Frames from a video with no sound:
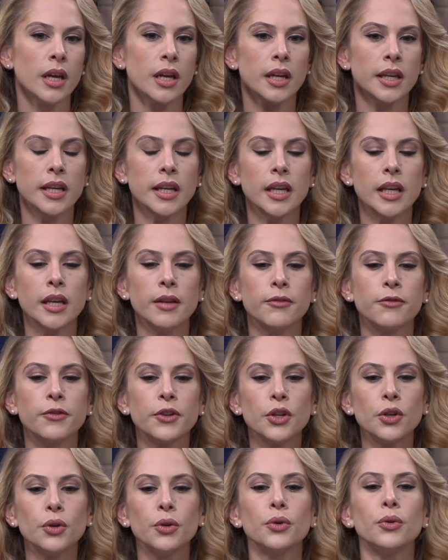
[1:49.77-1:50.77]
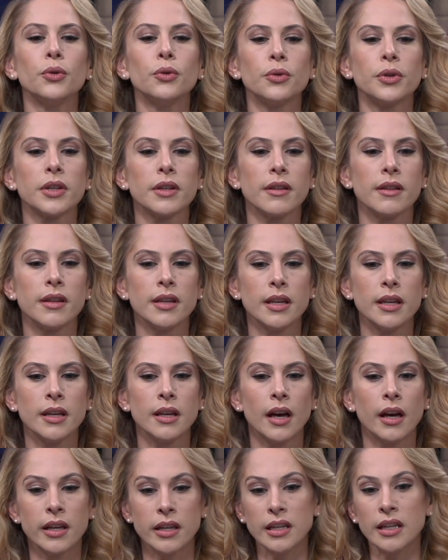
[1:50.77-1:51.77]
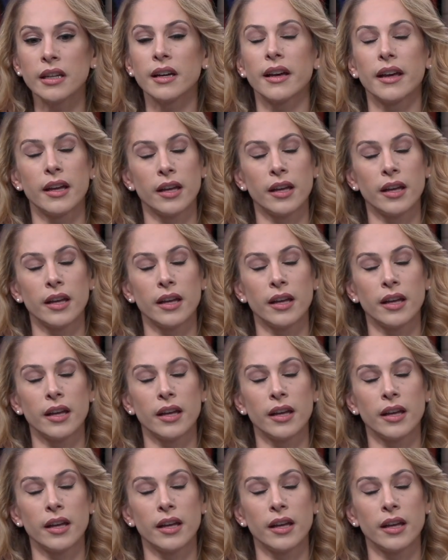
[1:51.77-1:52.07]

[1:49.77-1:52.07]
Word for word: he viewed the Anita